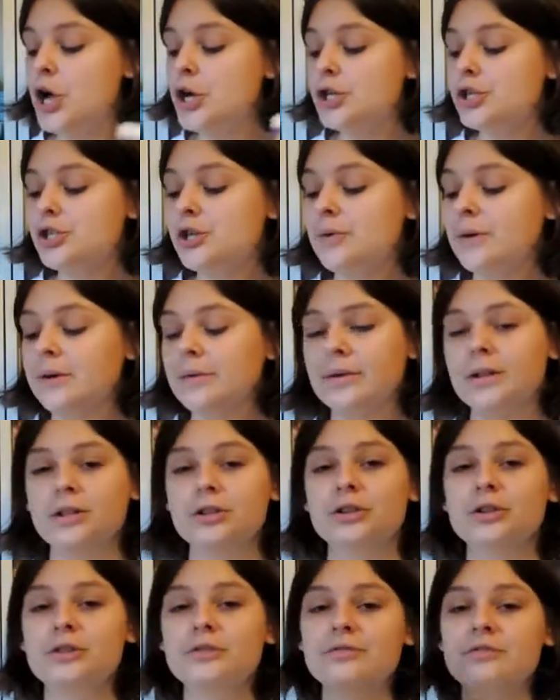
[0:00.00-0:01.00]
So I really
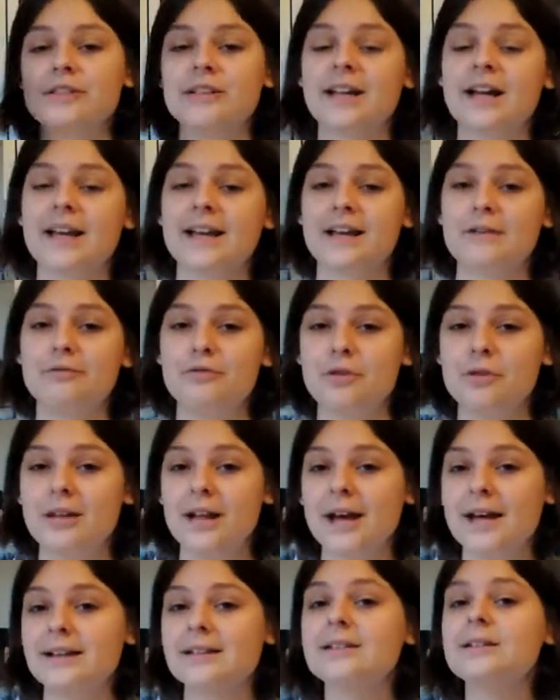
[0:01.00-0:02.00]
do feel like if you
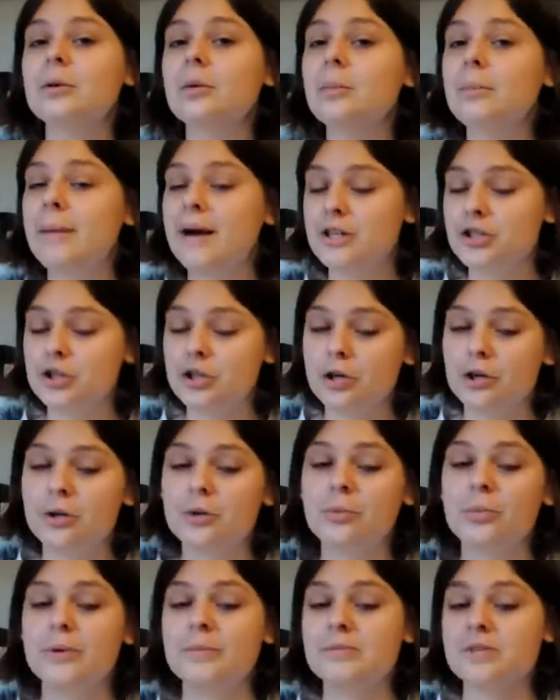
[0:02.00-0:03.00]
like the magical
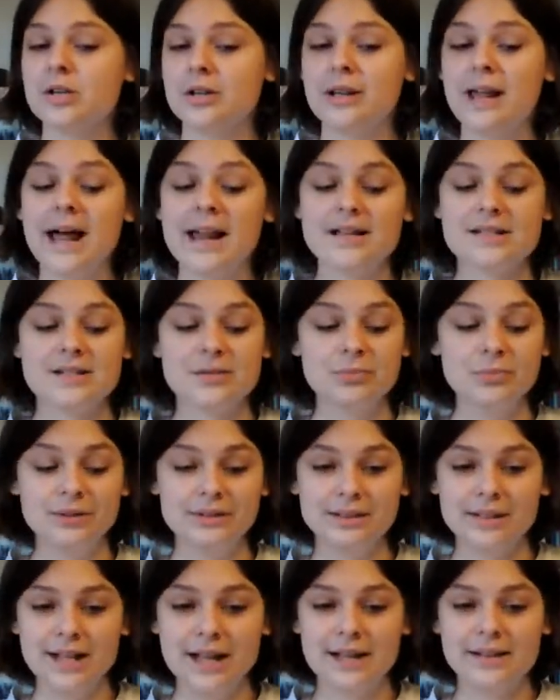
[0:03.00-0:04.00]
and whimsical Alice in
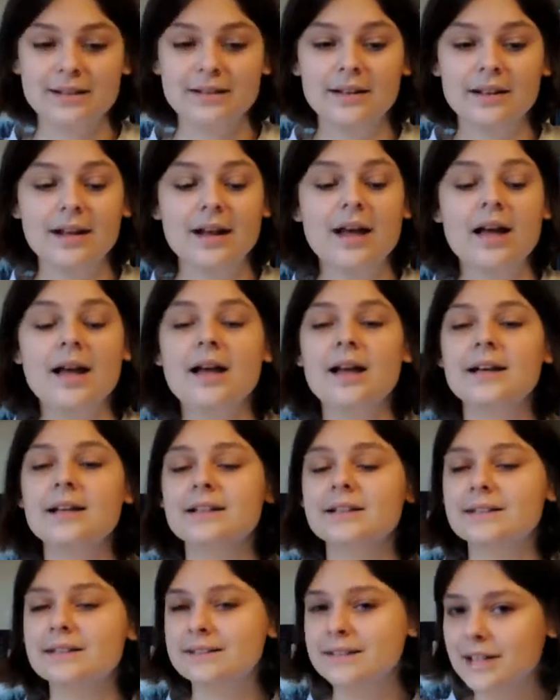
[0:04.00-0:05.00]
Wonderland,
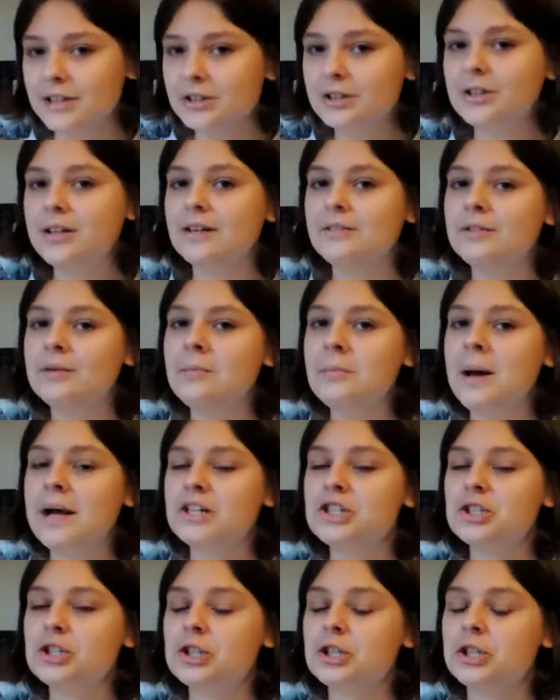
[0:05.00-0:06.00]
then you love the
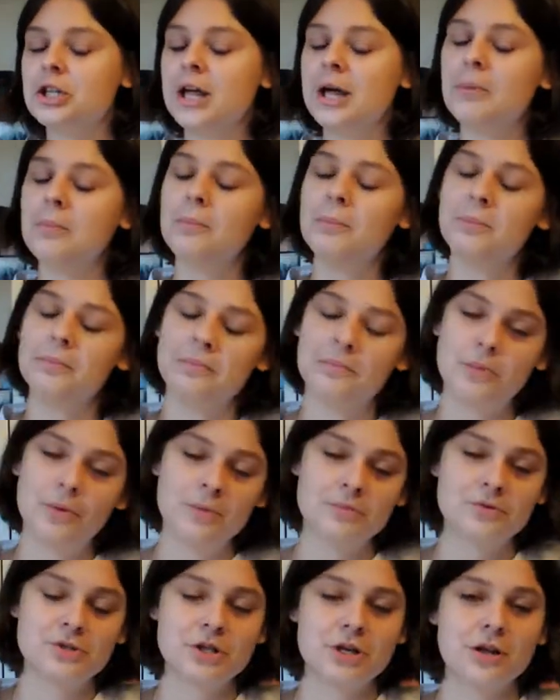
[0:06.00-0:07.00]
magical and
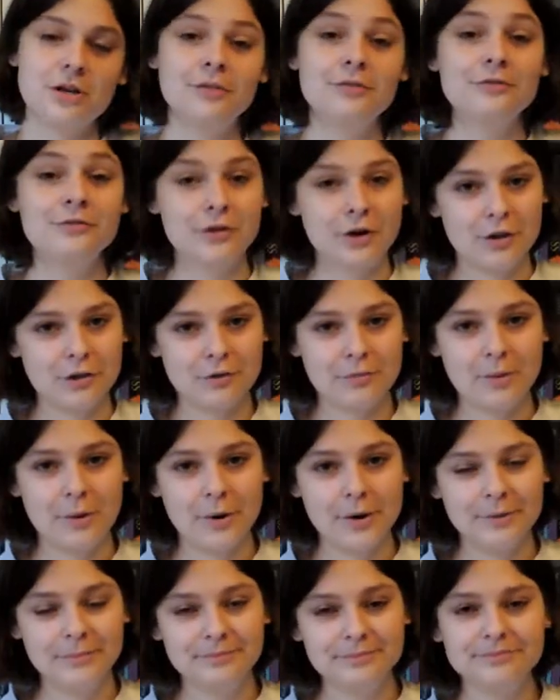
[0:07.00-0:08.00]
whimsical
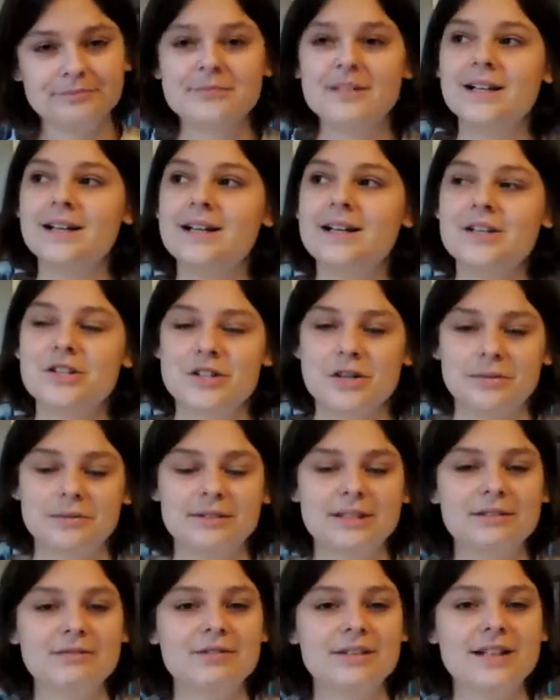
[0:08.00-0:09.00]
Furthermore. So
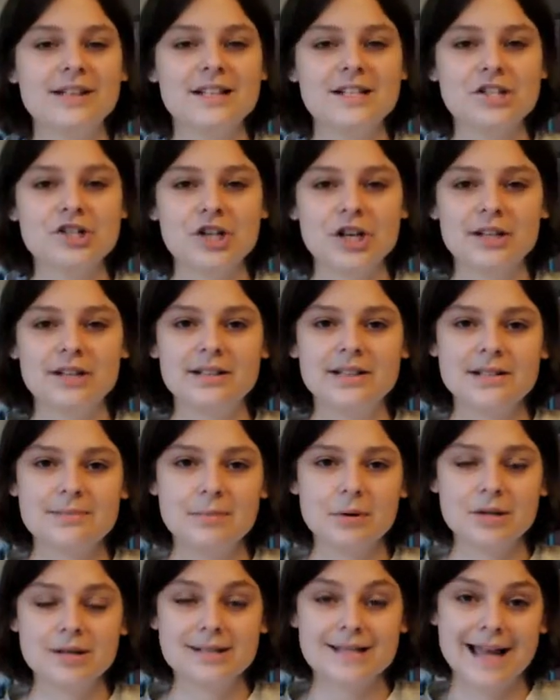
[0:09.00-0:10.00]
definitely check these
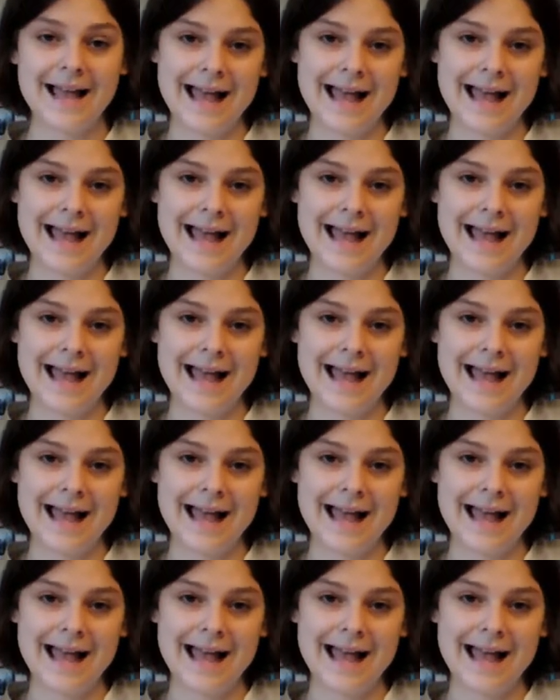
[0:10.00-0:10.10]
books